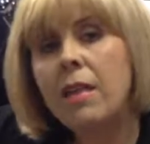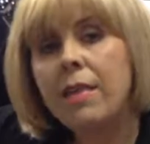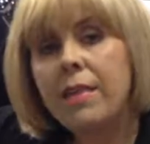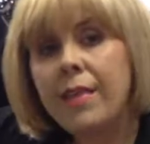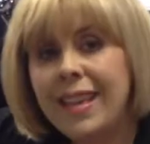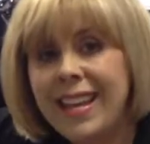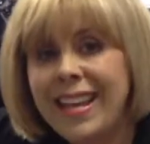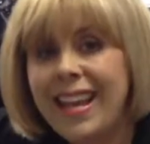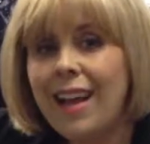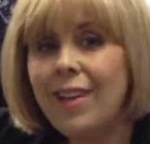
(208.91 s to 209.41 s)

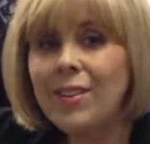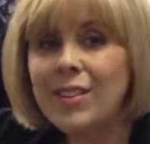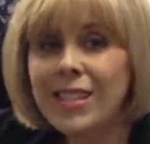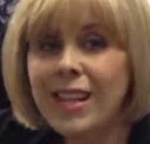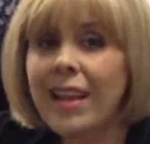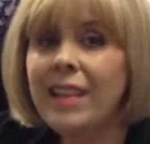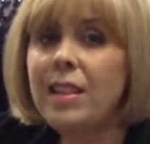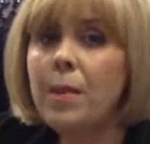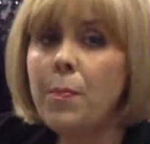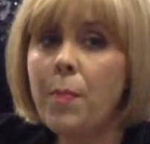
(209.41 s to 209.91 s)
think
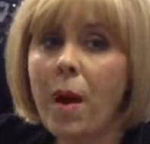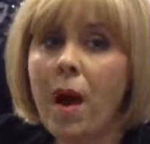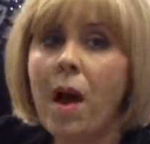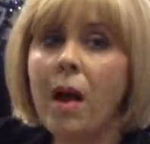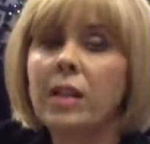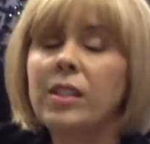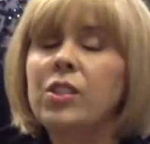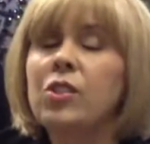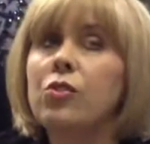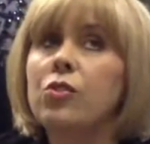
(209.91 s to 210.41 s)
outside the
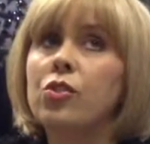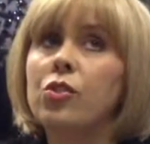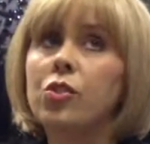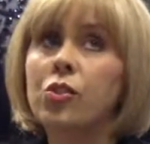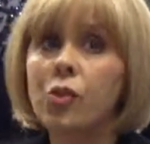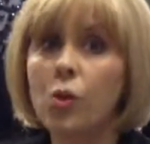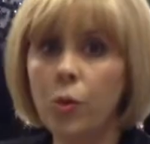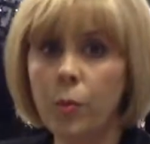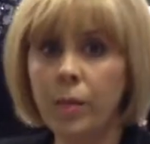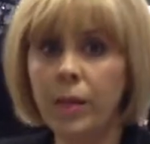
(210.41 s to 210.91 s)
box. There's
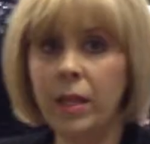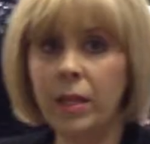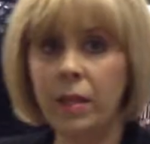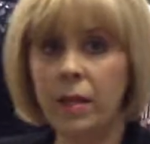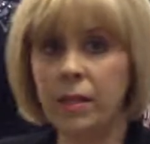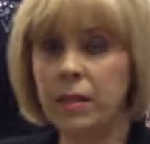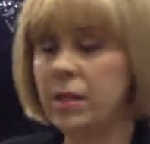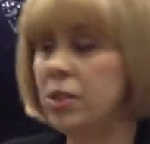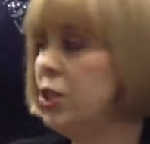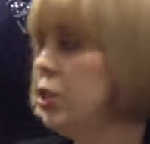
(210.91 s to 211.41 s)
so many
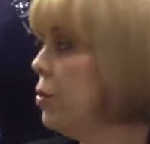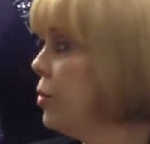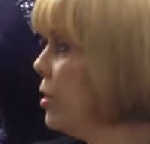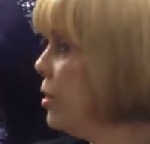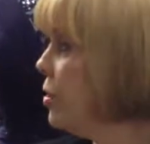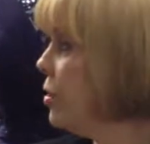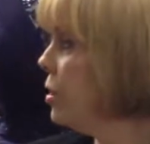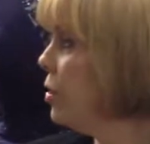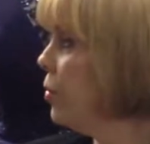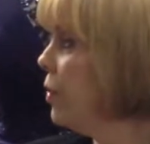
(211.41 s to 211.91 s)
things that you can
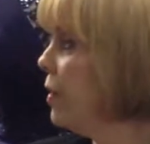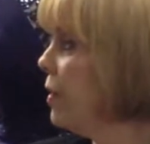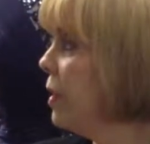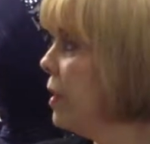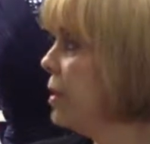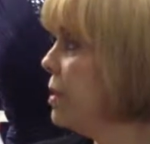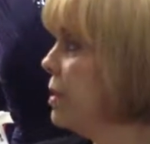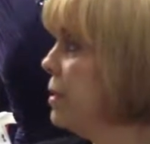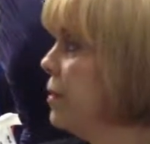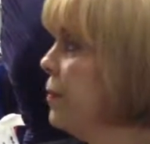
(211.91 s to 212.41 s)
do with
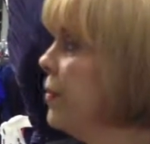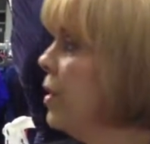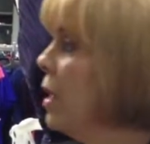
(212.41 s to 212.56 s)
this.